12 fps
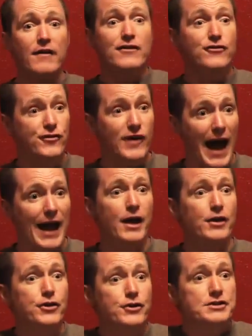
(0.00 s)
They sat
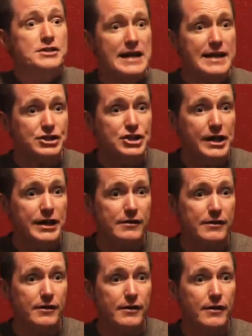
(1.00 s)
under
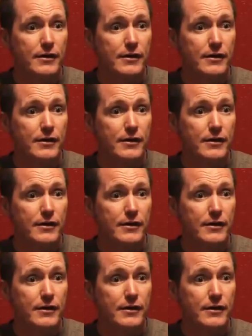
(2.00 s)
teaching.